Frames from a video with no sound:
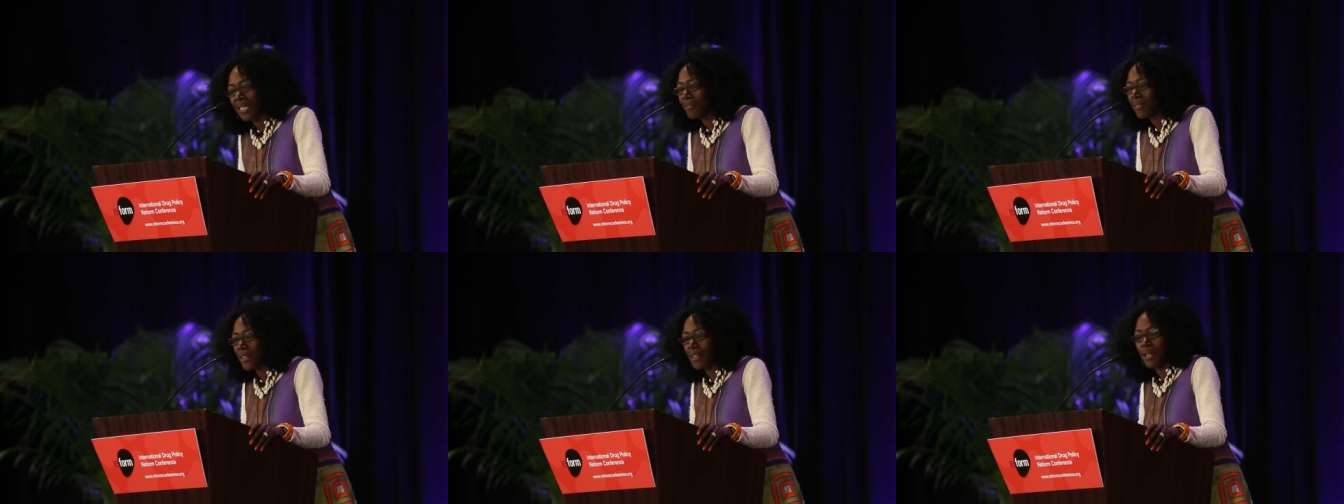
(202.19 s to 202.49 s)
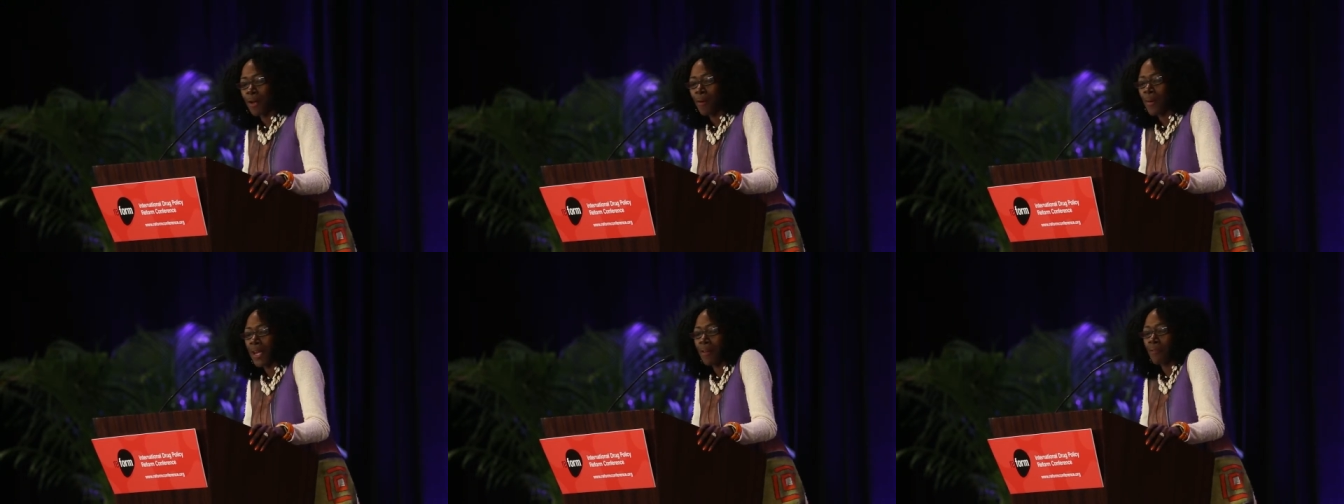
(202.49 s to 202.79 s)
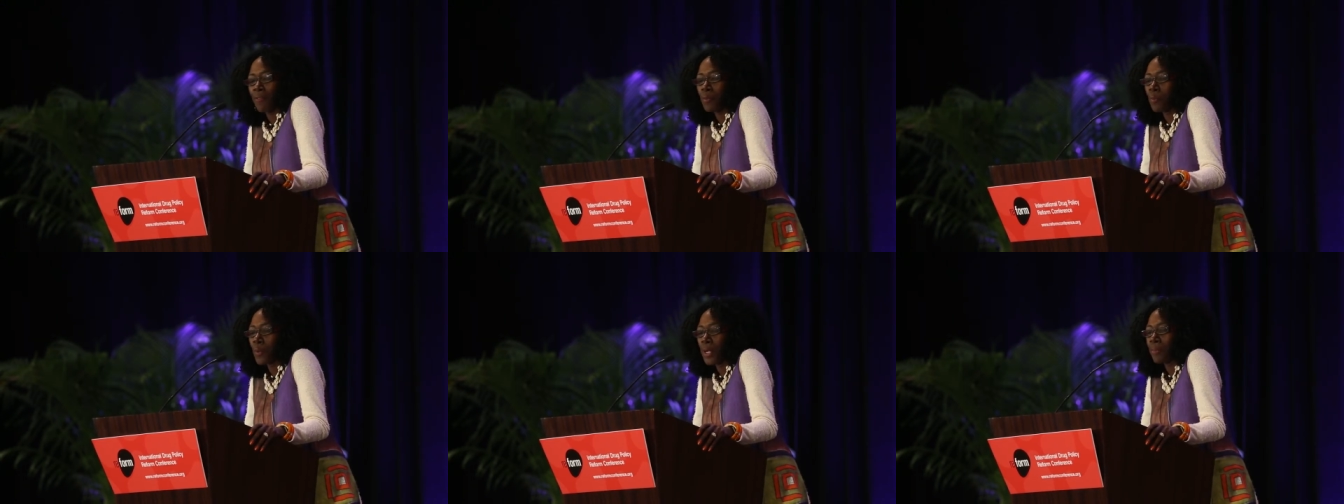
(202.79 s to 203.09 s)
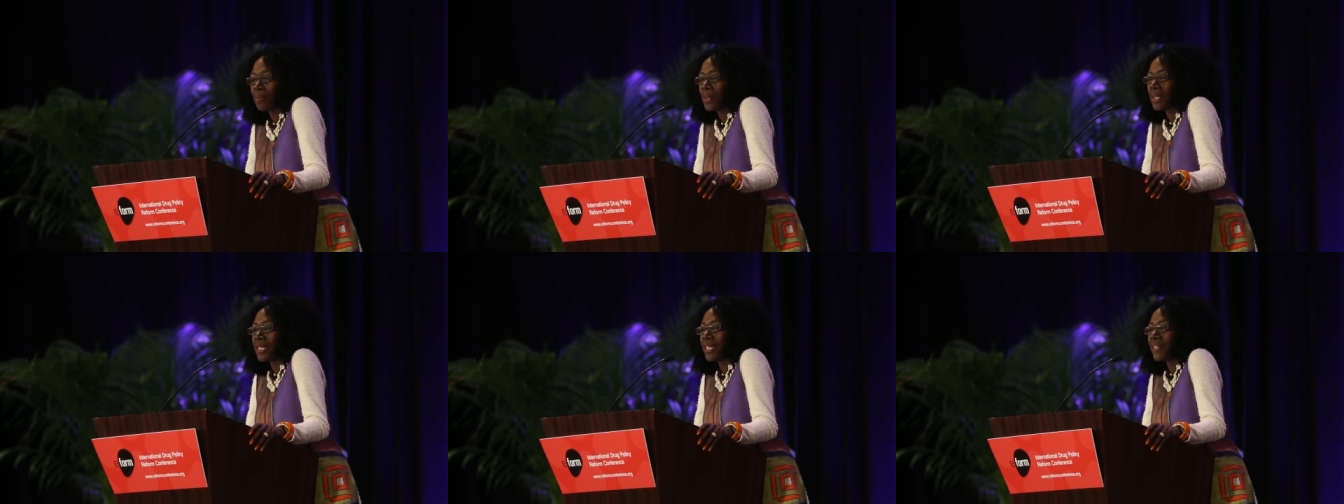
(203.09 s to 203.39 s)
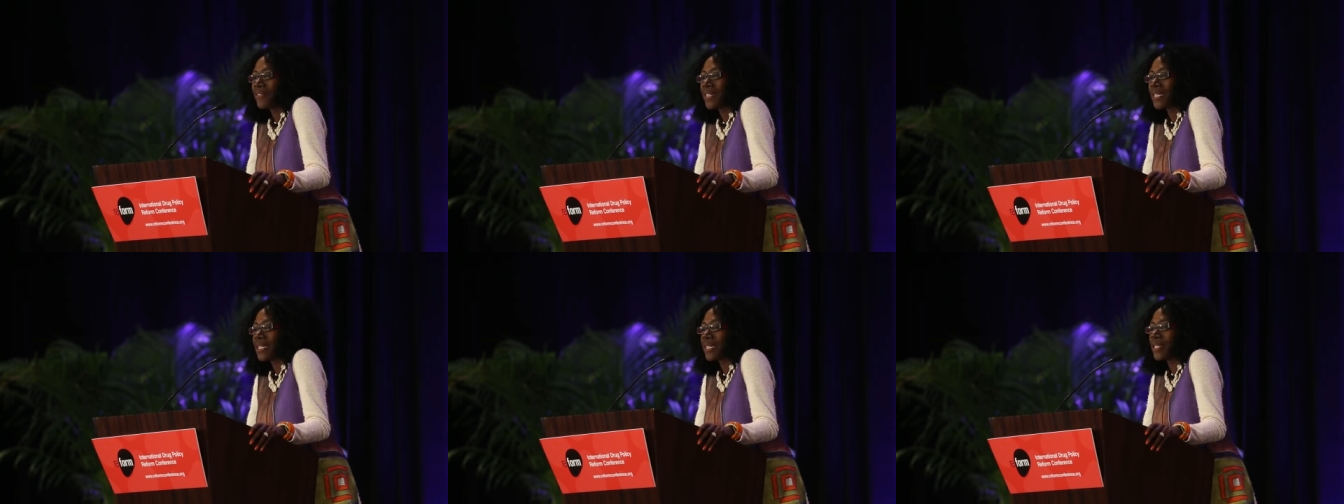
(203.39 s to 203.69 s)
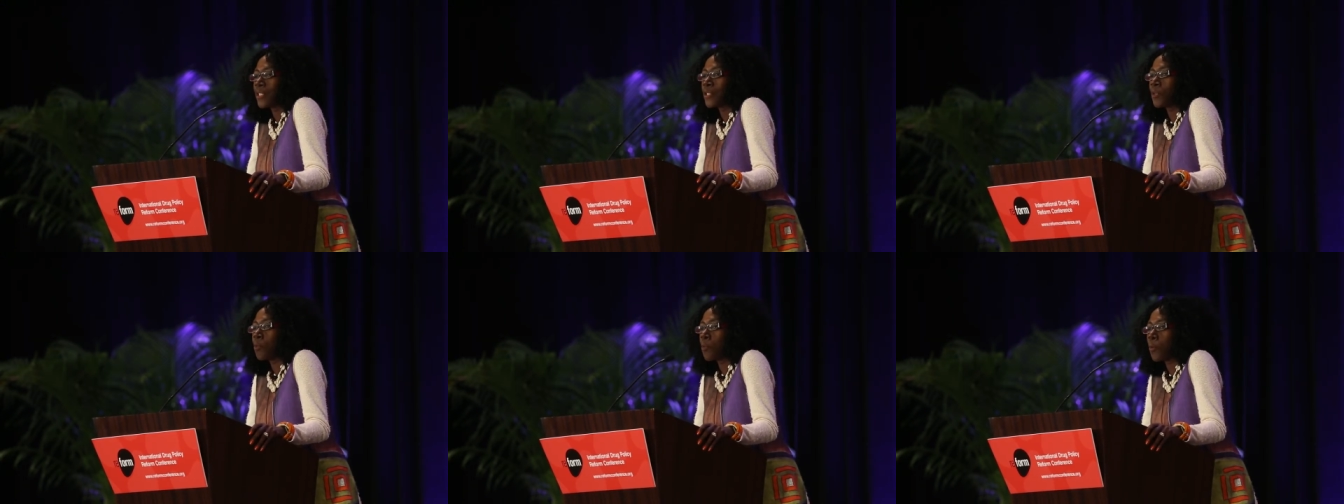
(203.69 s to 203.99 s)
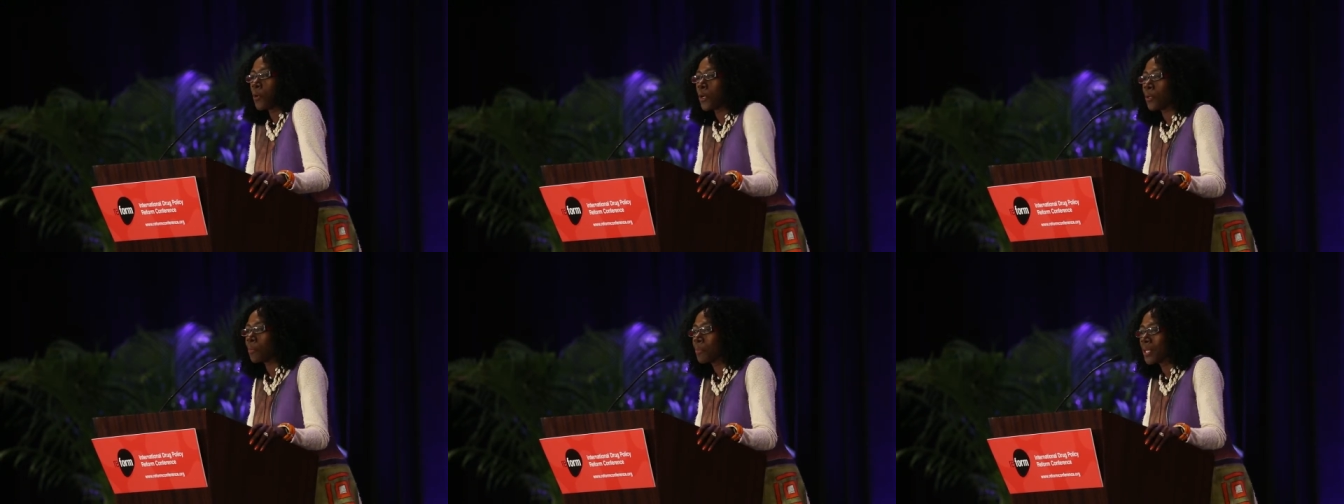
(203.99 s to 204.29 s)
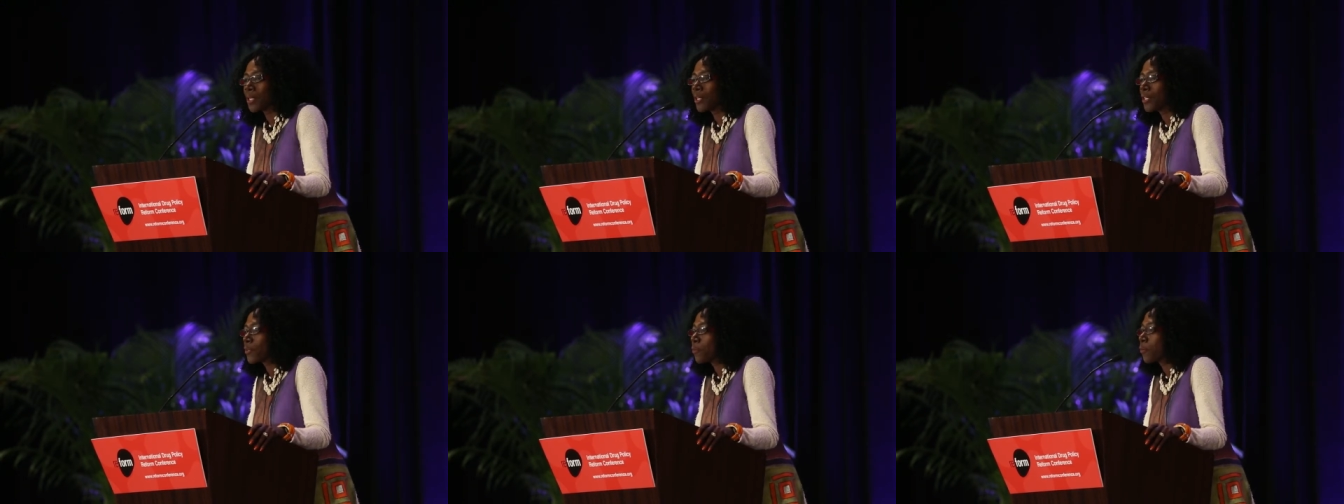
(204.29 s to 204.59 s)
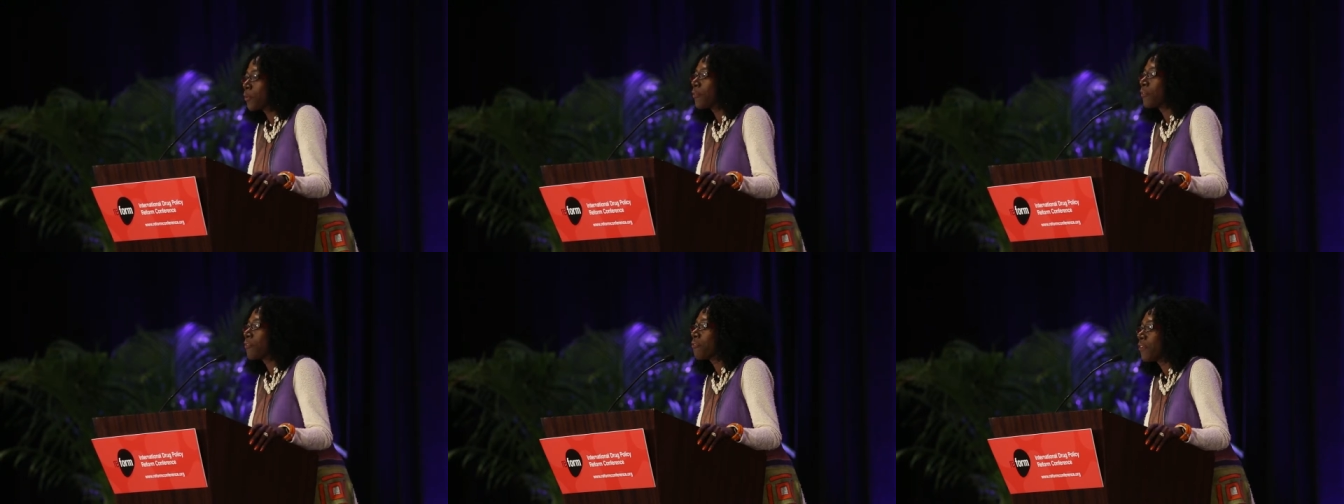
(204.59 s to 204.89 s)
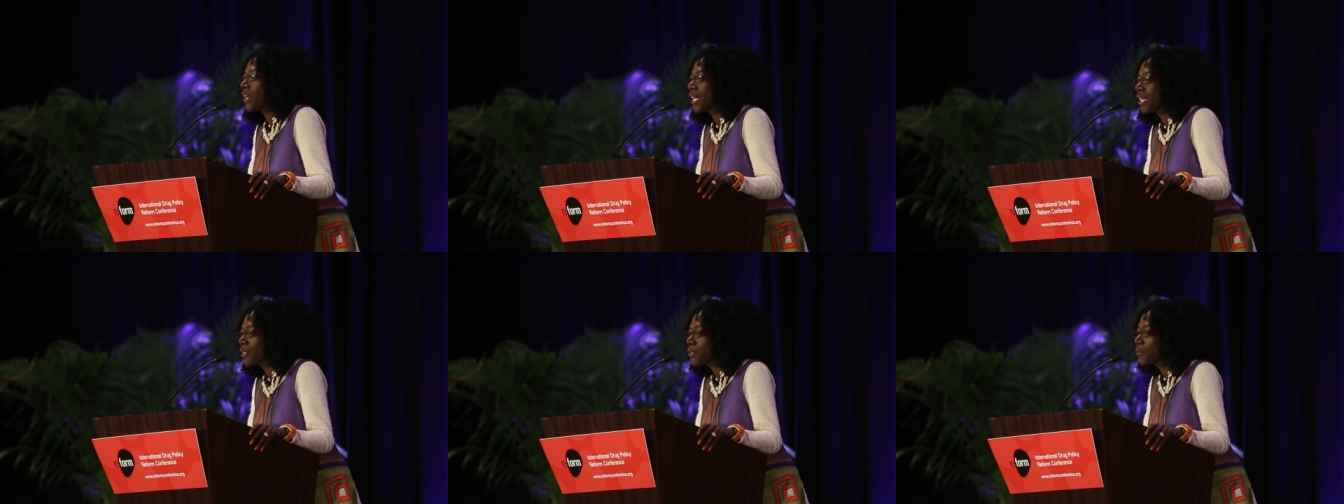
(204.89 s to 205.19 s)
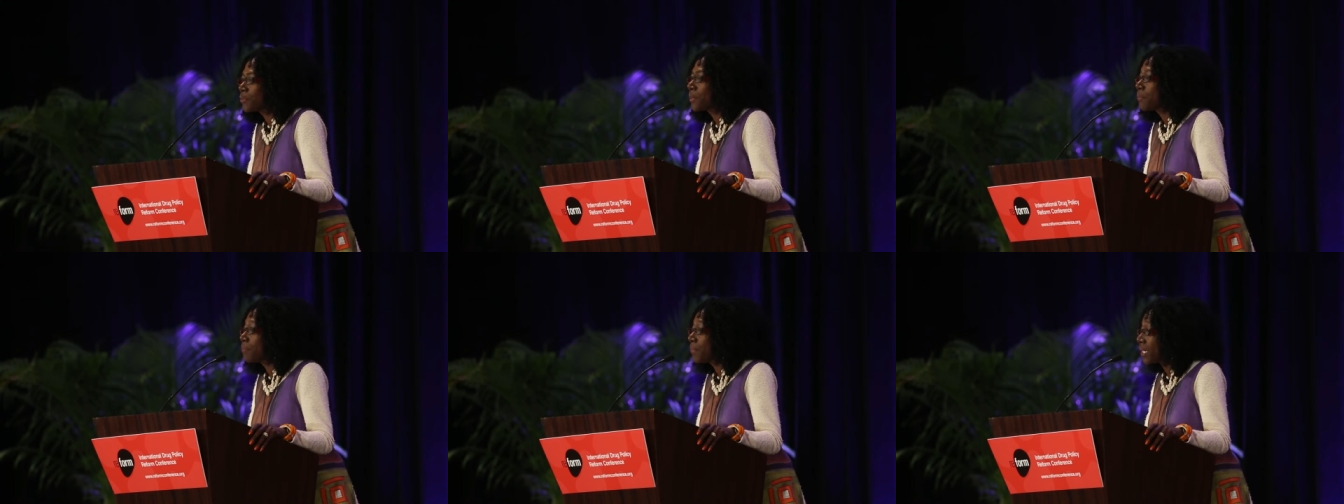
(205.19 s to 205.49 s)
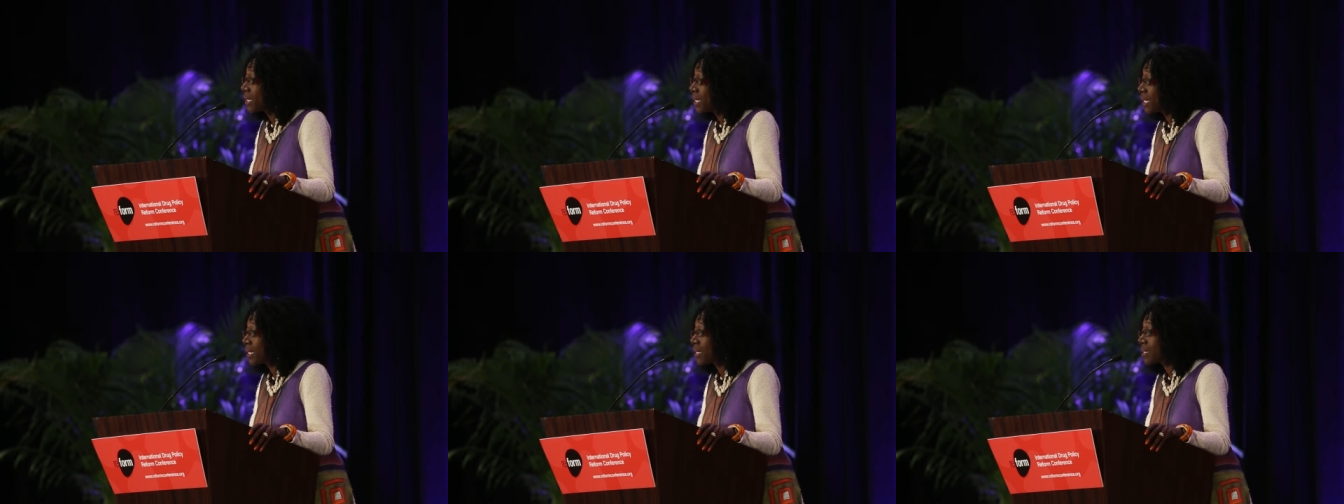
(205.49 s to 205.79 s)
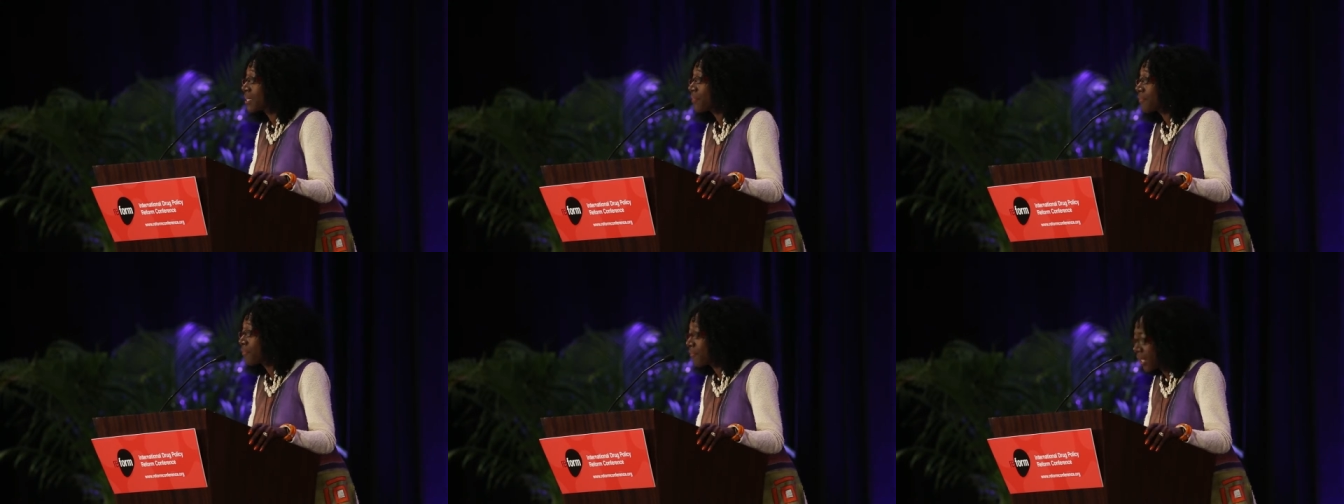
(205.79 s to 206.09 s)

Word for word: even though everyone believes it doesn't work because we're afraid to admit that it's a